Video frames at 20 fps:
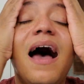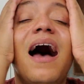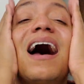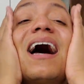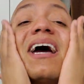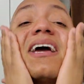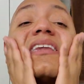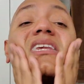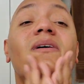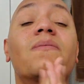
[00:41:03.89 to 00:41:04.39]

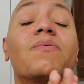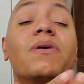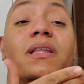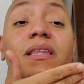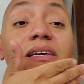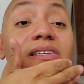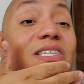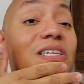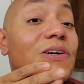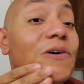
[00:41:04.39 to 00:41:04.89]
I
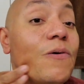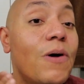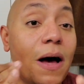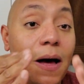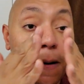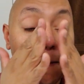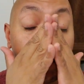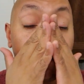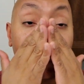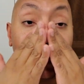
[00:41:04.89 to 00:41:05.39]
typically do
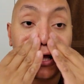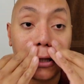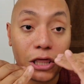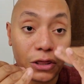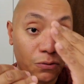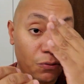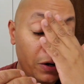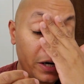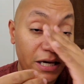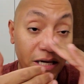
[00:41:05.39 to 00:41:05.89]

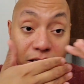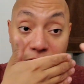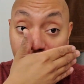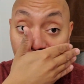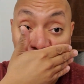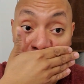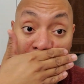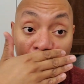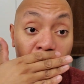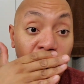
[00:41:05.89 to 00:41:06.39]
3 to
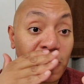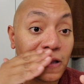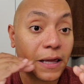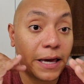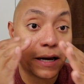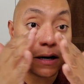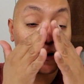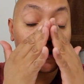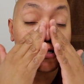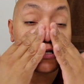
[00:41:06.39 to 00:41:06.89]
4
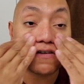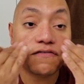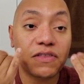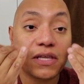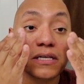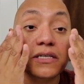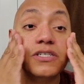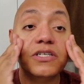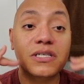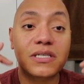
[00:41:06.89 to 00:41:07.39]
layers of
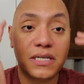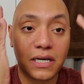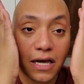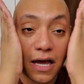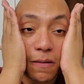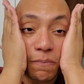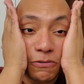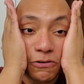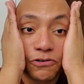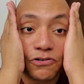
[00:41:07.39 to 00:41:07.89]
this, just a
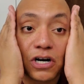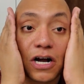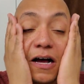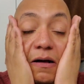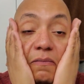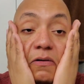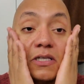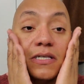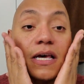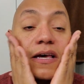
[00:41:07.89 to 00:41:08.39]
couple
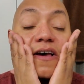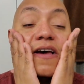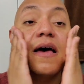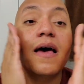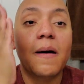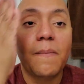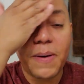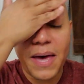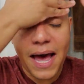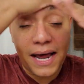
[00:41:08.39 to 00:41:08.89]
drops,
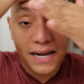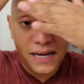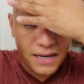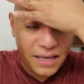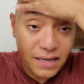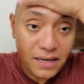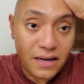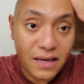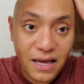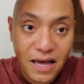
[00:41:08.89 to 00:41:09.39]
pat it
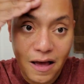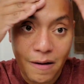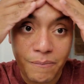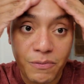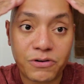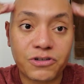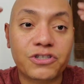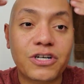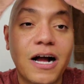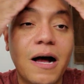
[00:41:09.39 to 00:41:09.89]
in,
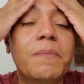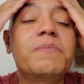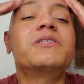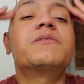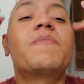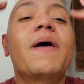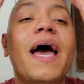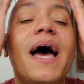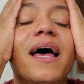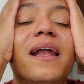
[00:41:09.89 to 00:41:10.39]
couple drops,
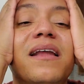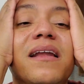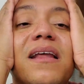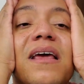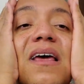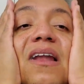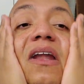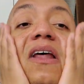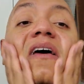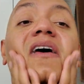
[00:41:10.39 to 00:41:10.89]
pat it
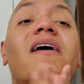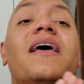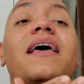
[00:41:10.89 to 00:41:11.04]
in,